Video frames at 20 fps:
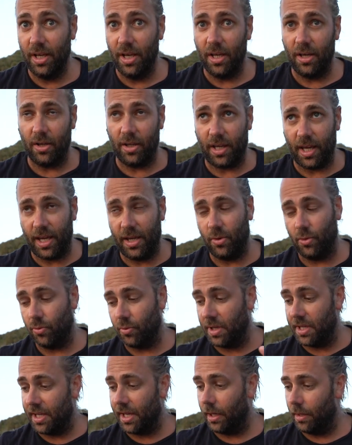okay, or
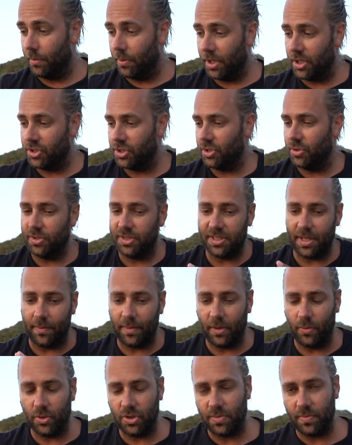recalibration or
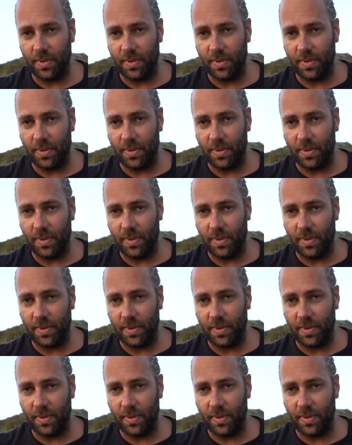something, which